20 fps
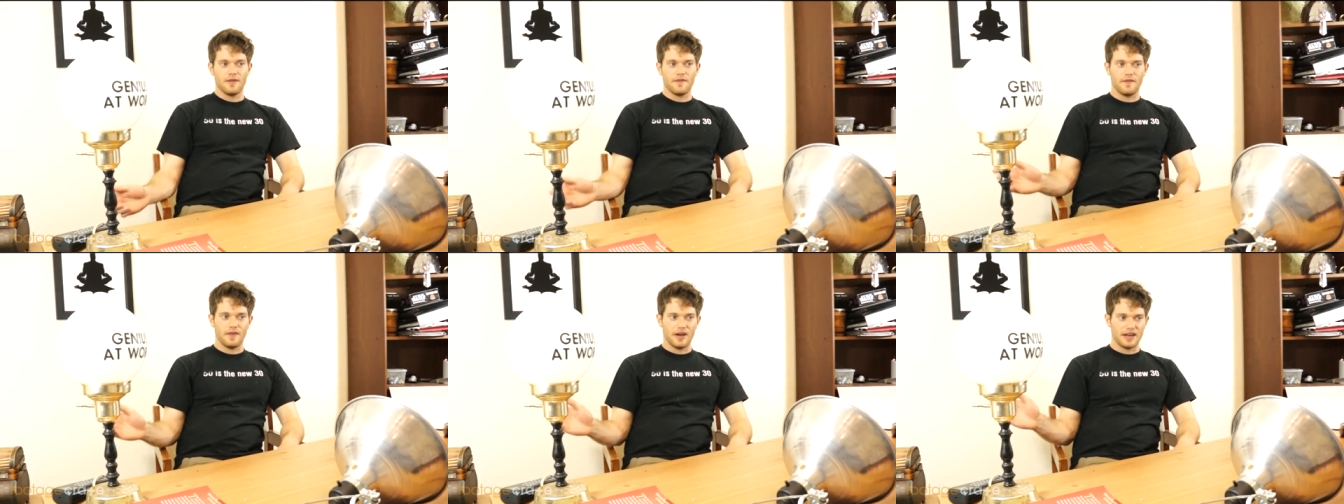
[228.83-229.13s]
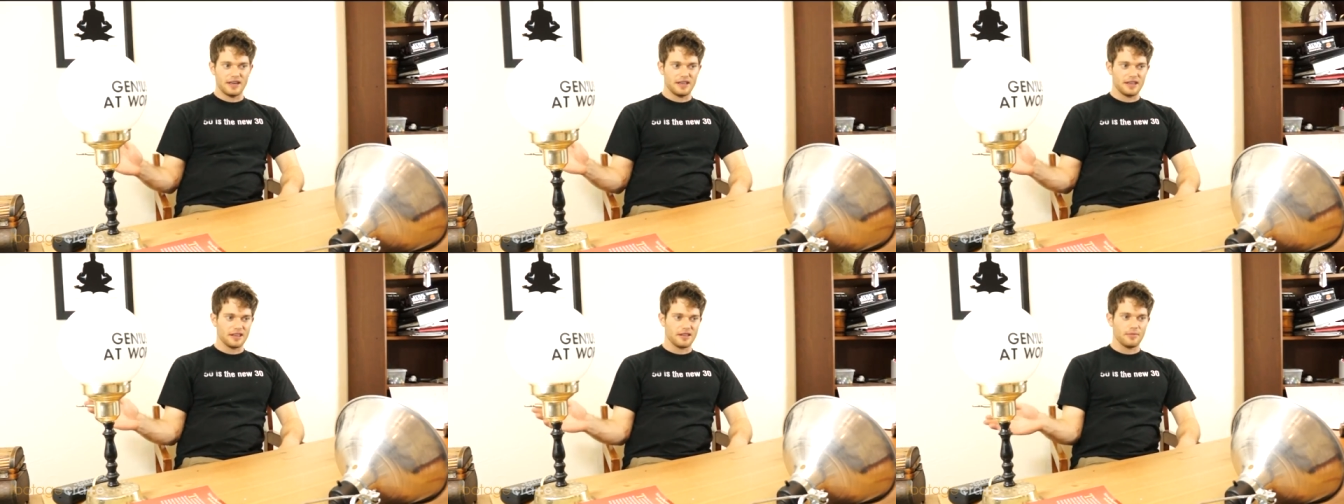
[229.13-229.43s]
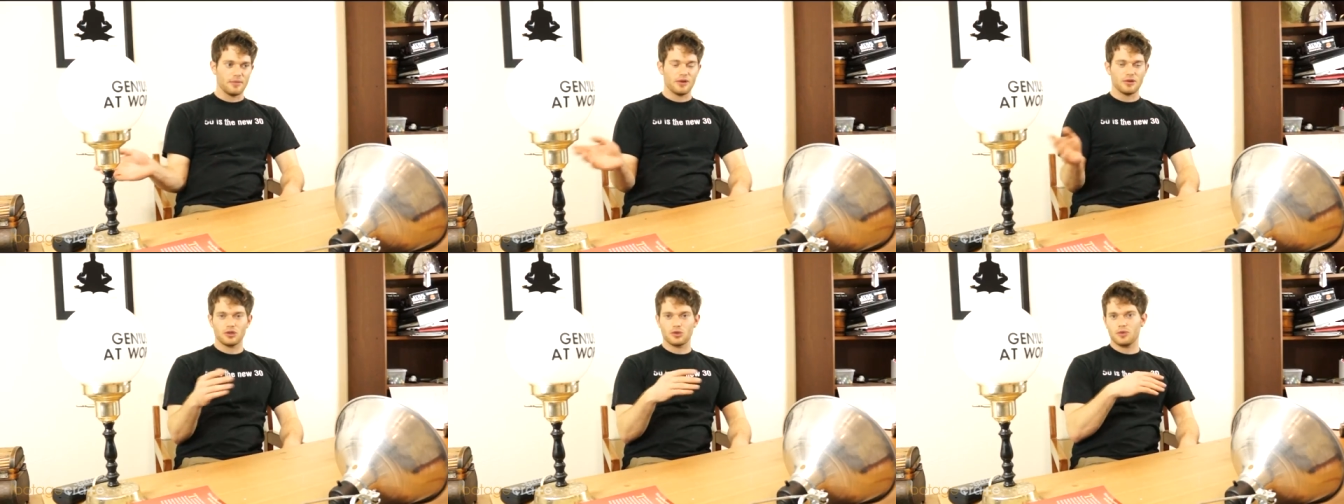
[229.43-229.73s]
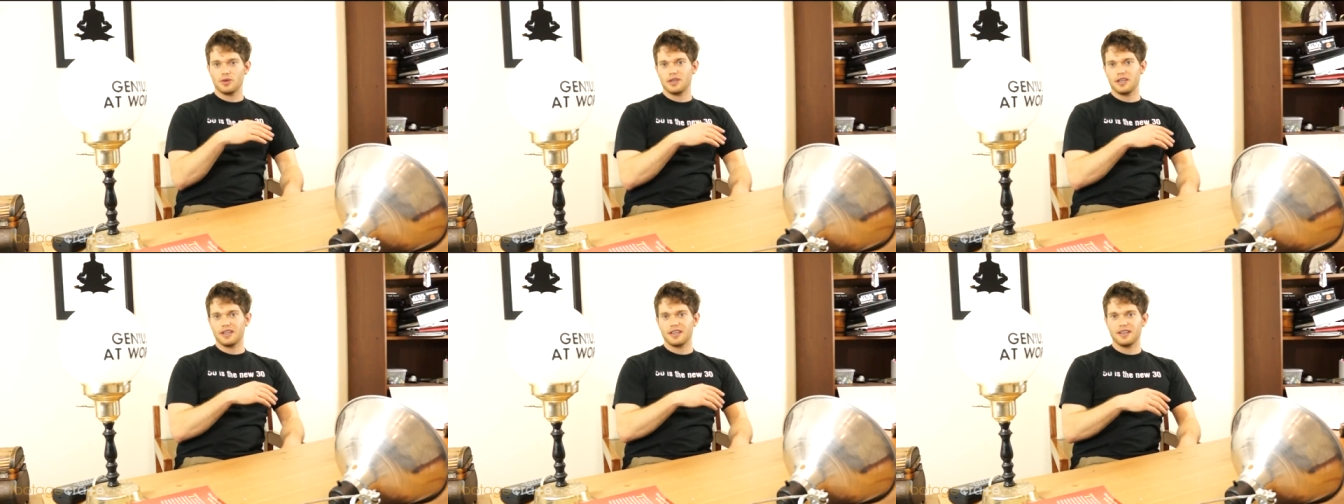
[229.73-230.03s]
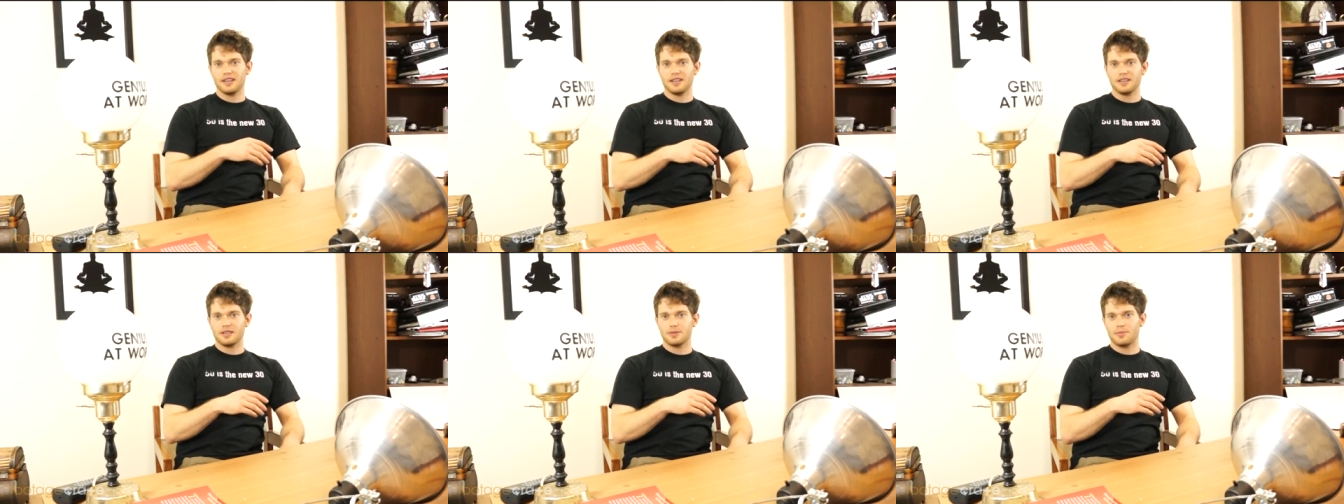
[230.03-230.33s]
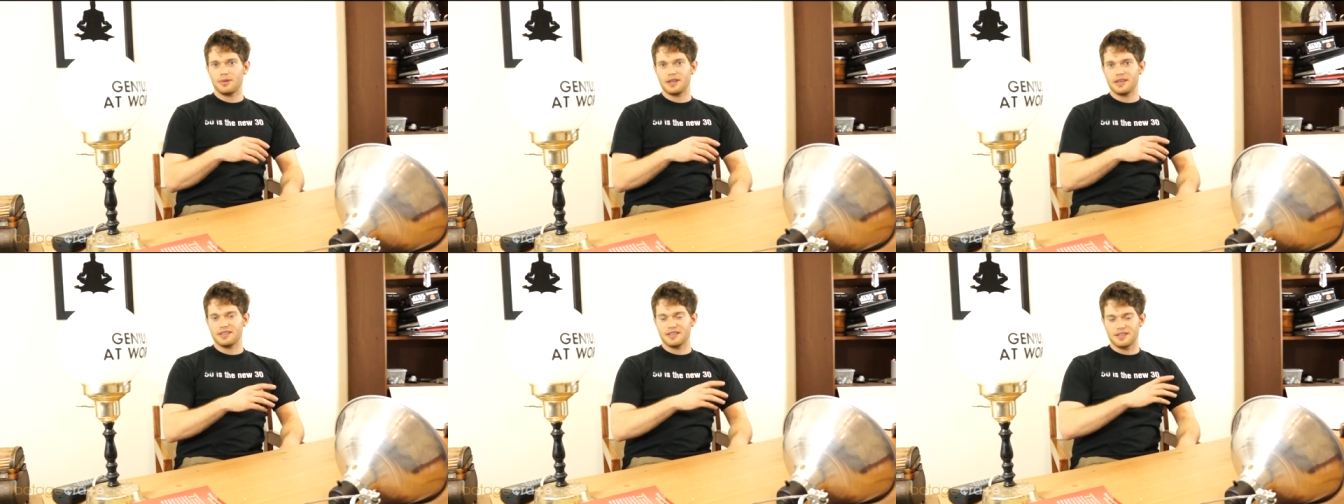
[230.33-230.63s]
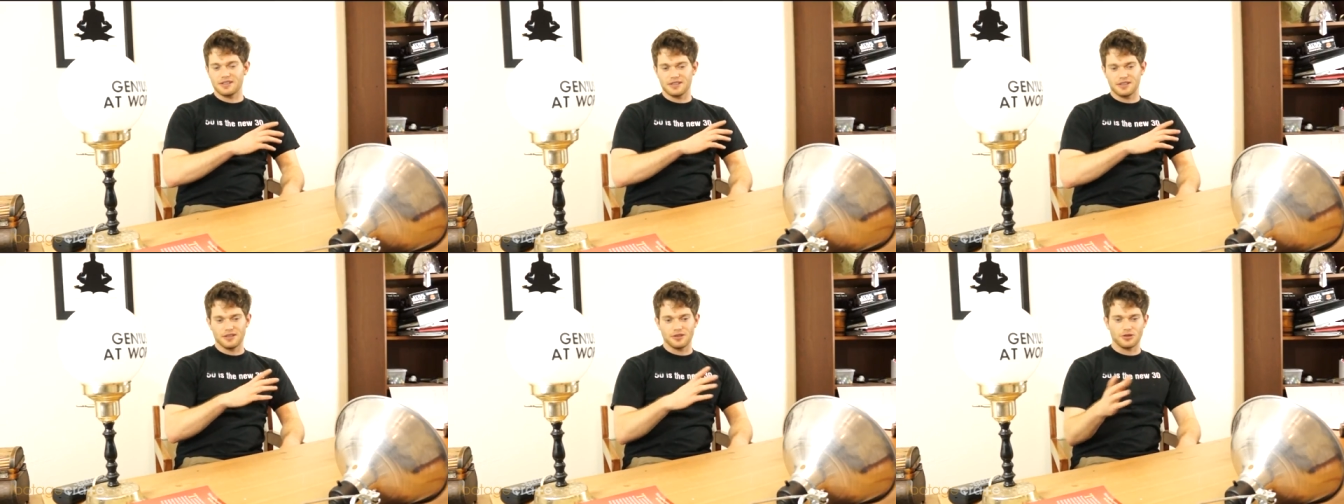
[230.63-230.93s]
finding the most ridiculous
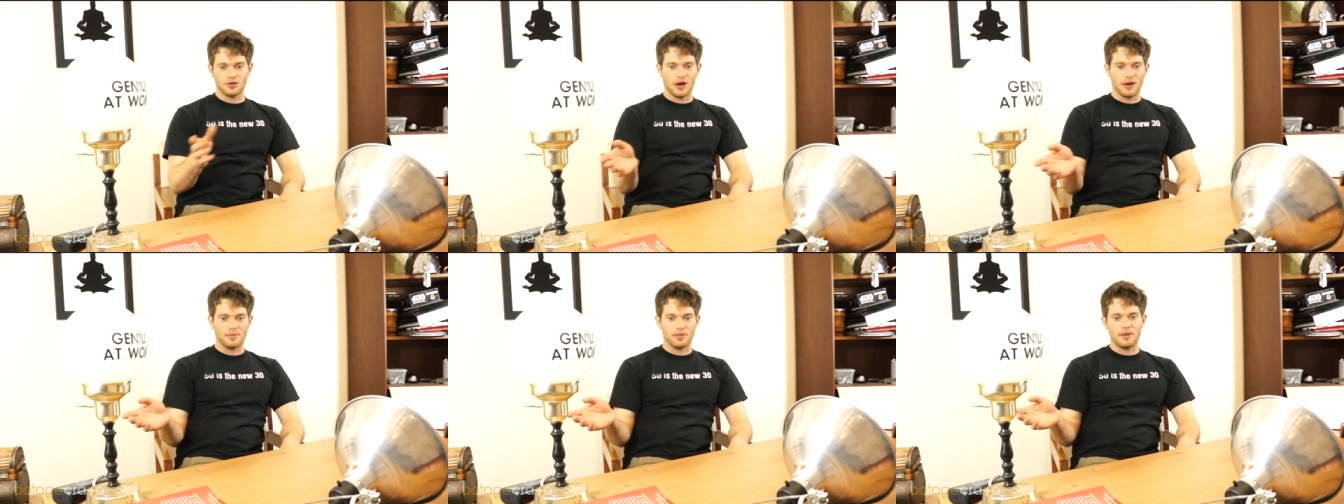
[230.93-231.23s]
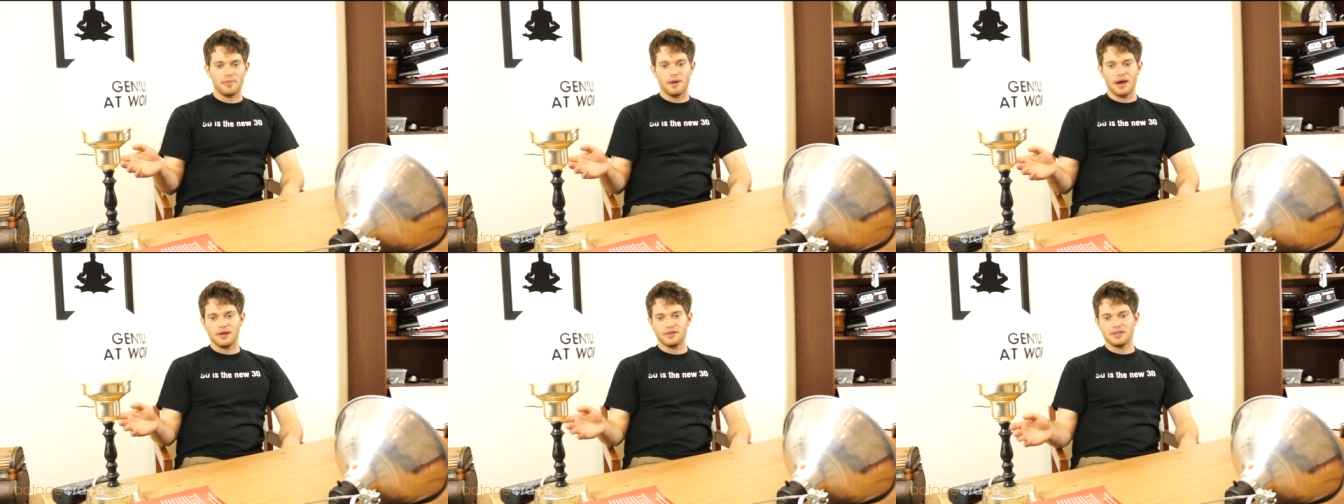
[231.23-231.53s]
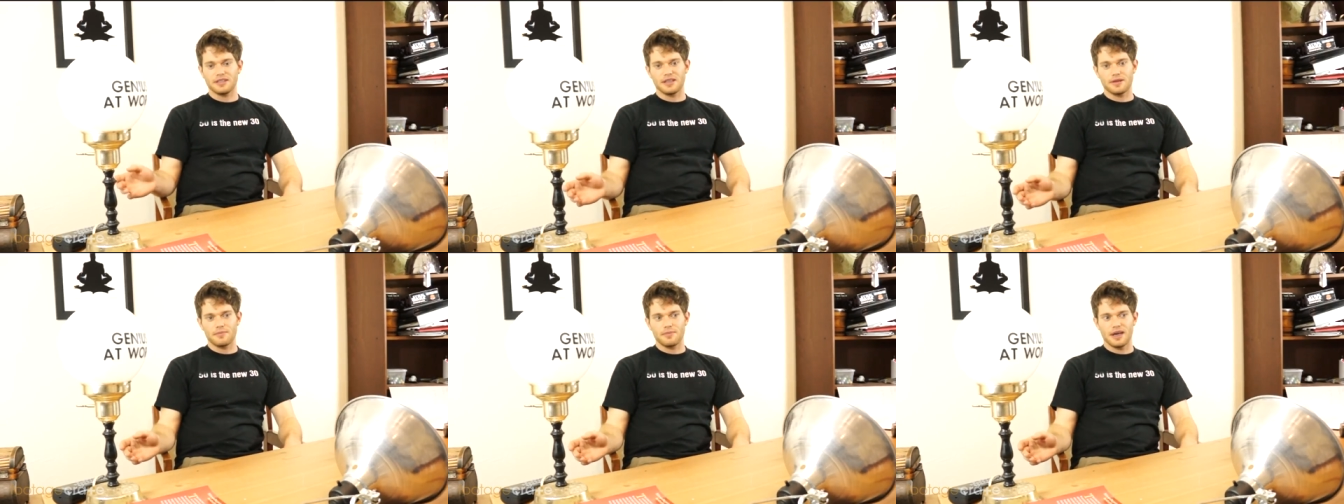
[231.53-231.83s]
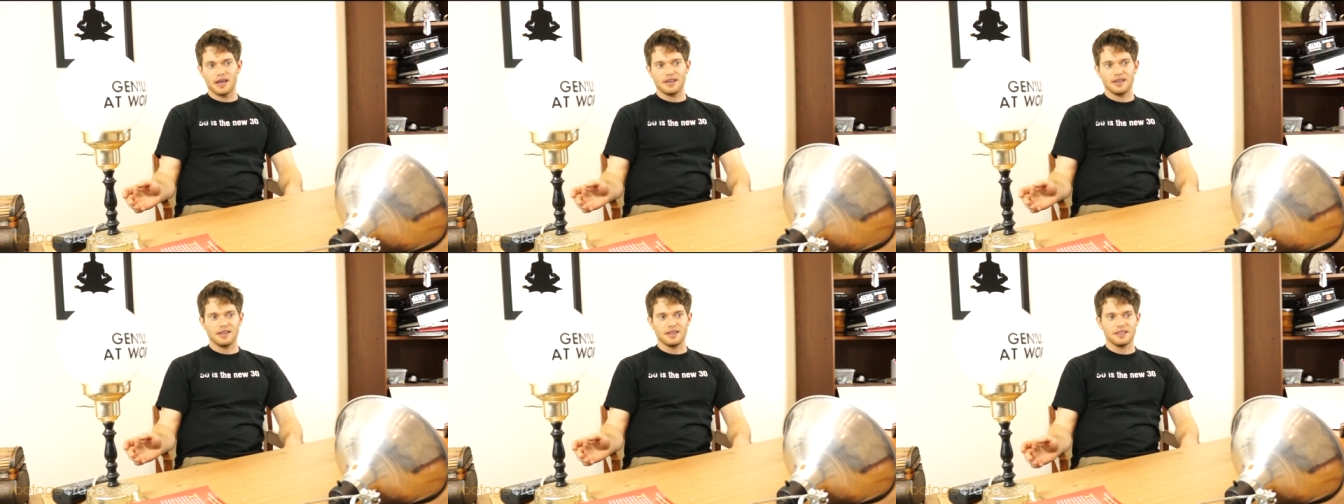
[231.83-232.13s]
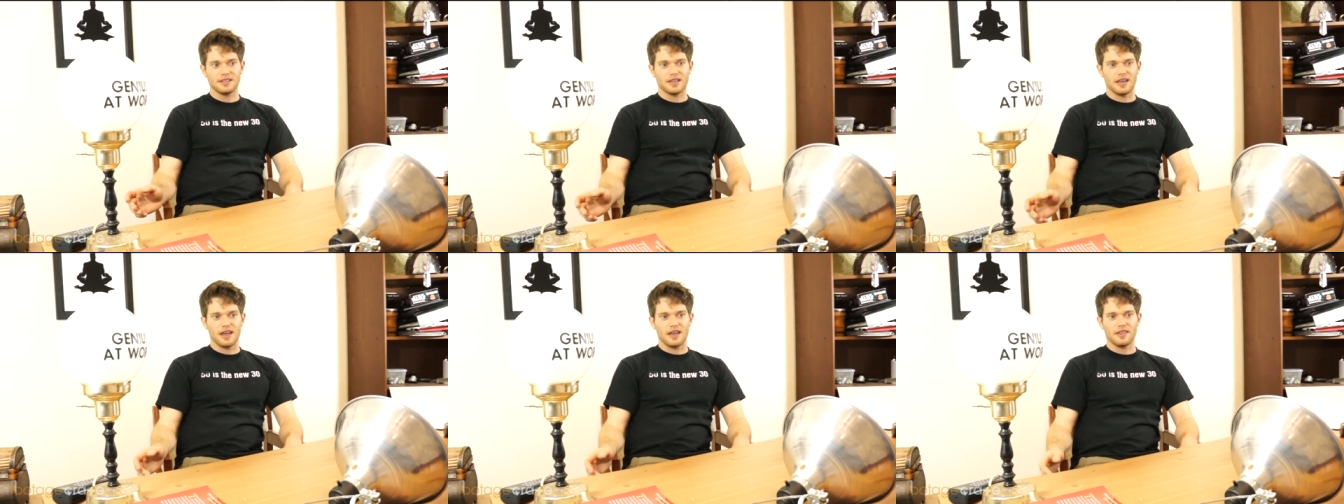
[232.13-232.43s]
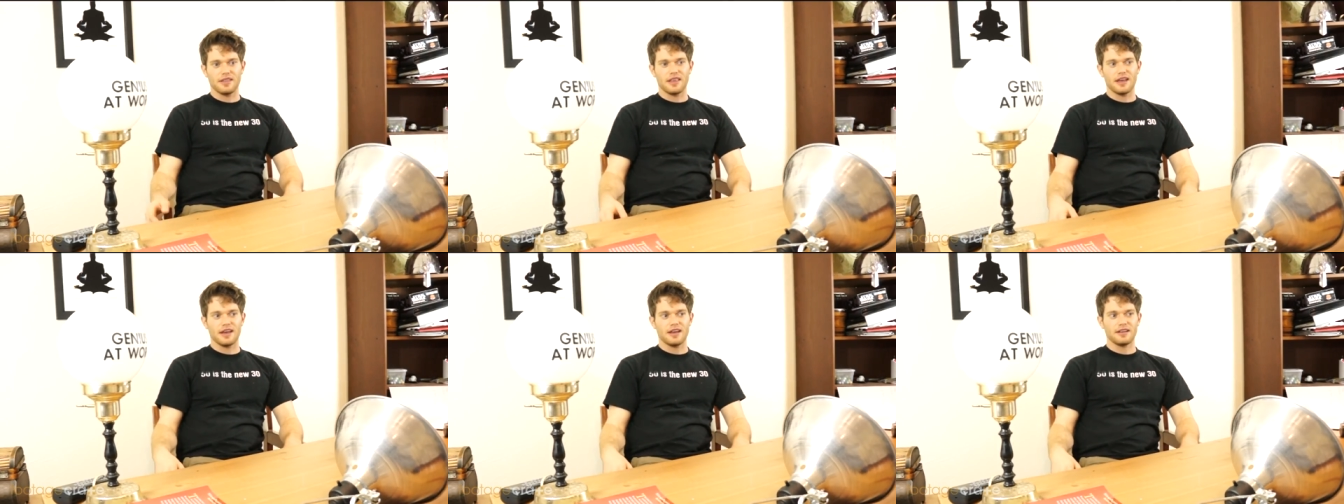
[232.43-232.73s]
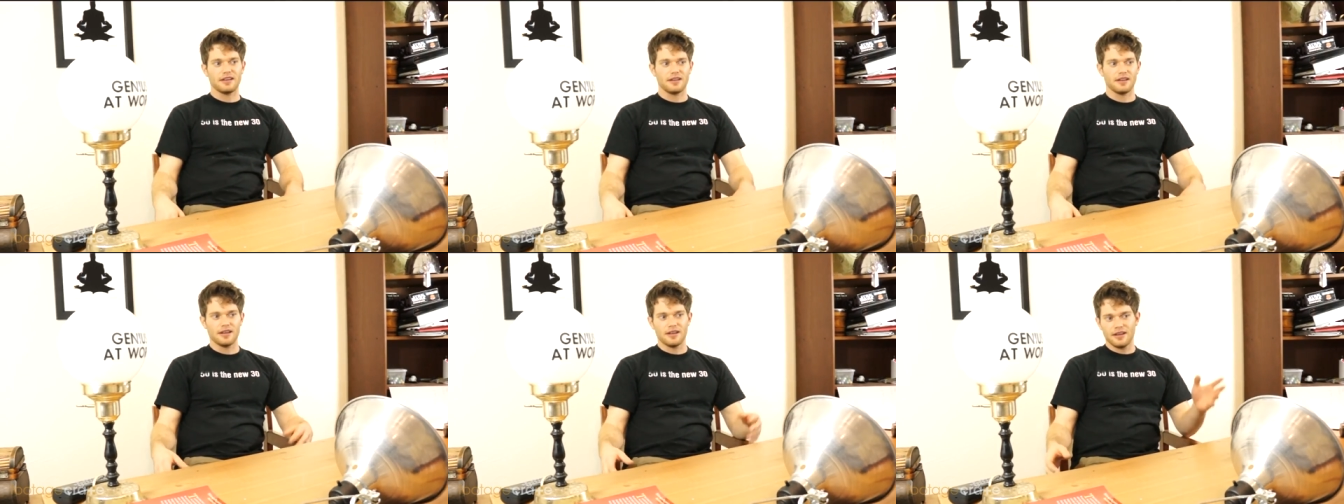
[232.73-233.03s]
places to drop the bouncing Bettys and
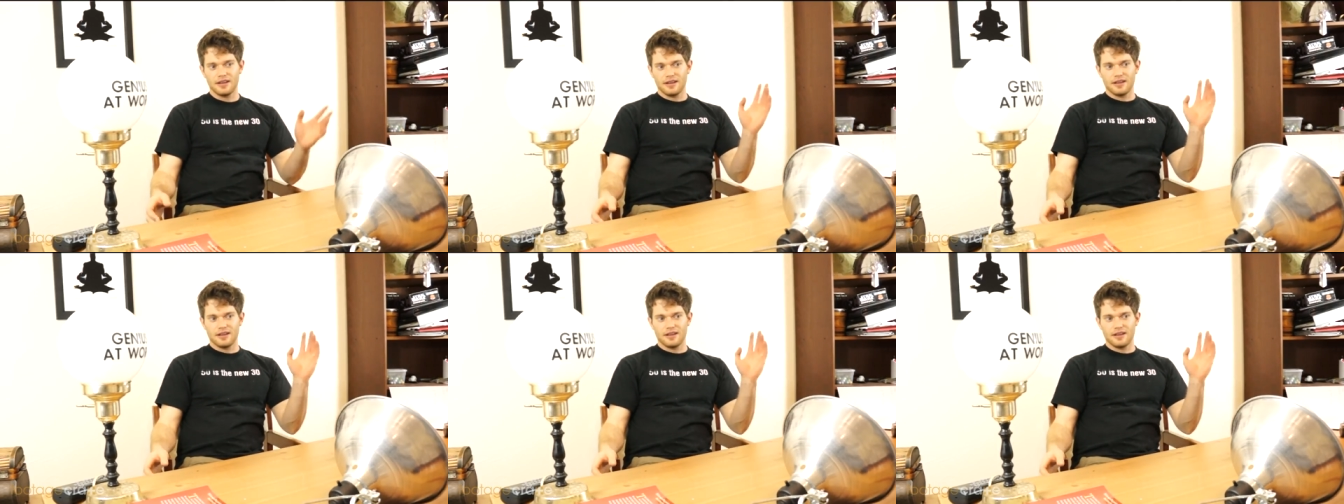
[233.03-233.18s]
then